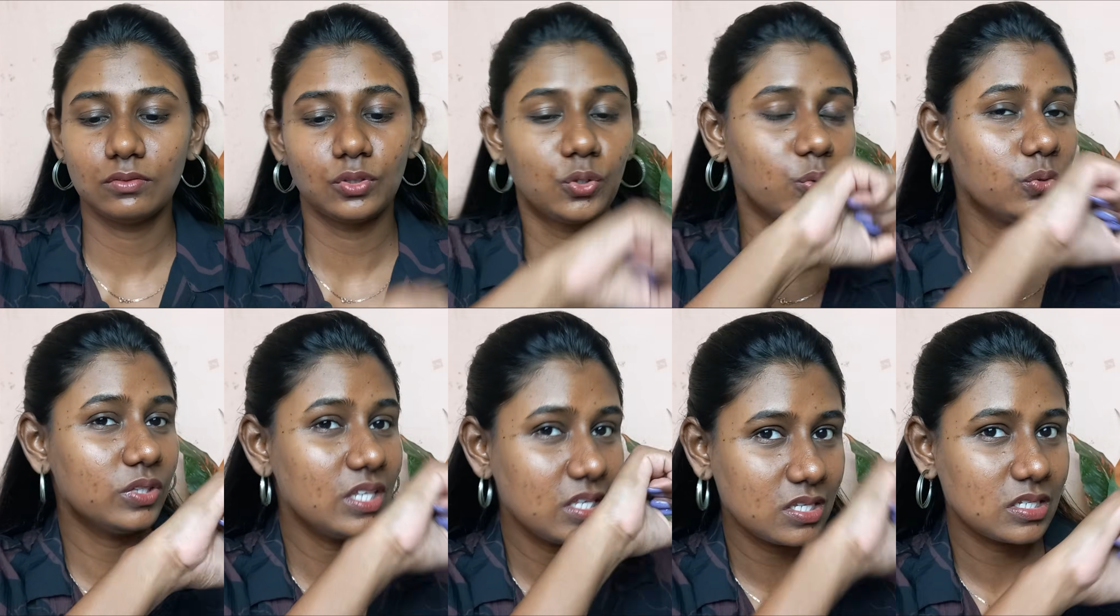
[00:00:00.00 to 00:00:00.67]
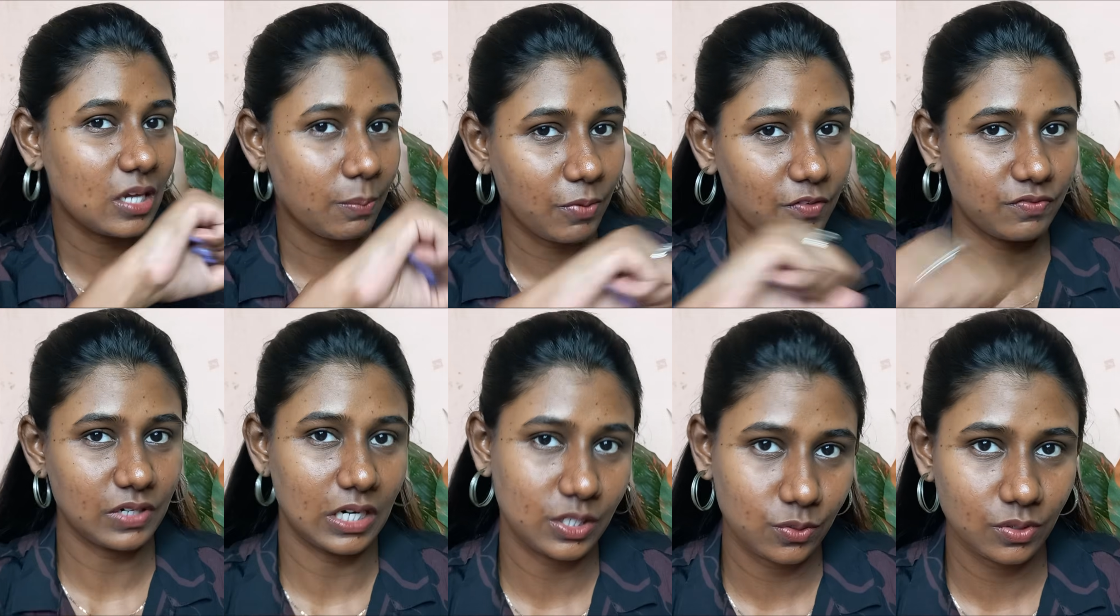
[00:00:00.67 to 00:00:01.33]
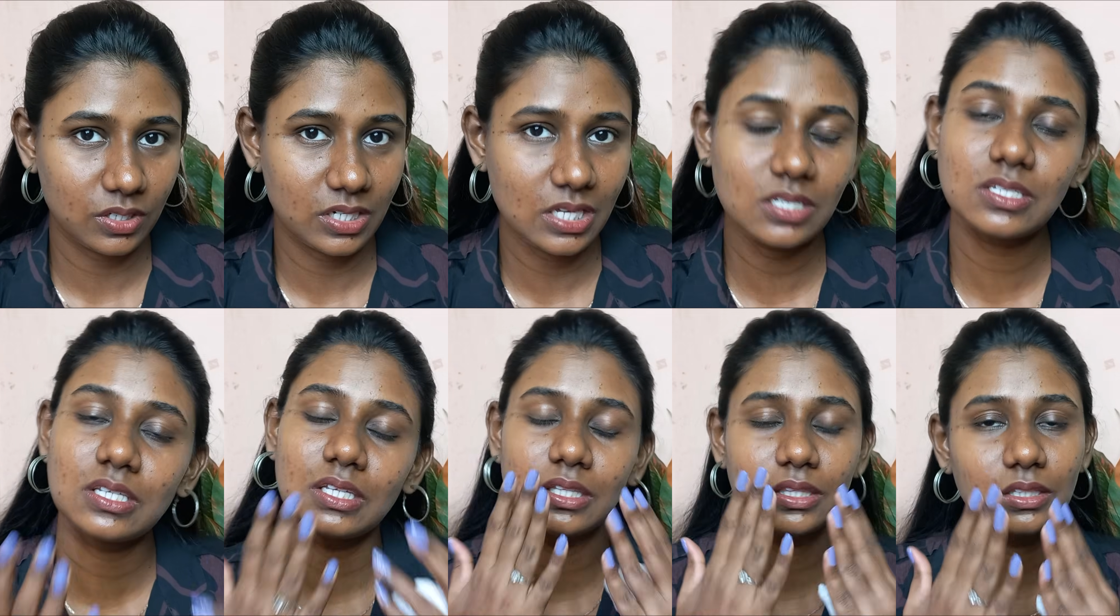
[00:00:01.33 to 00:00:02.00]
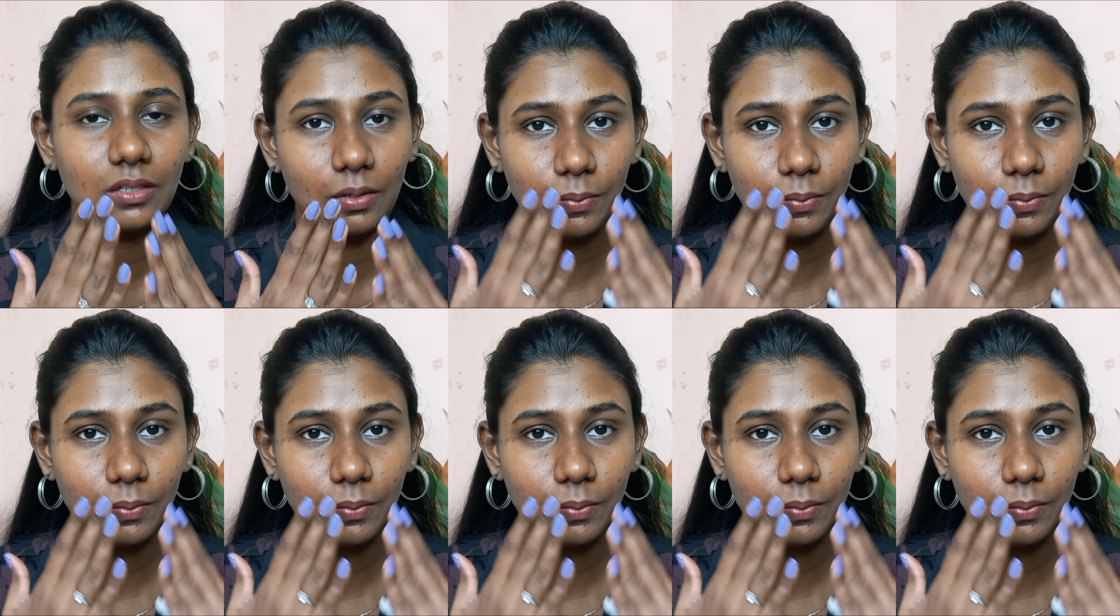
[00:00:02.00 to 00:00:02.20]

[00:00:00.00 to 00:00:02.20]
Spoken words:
do this type of transfer test,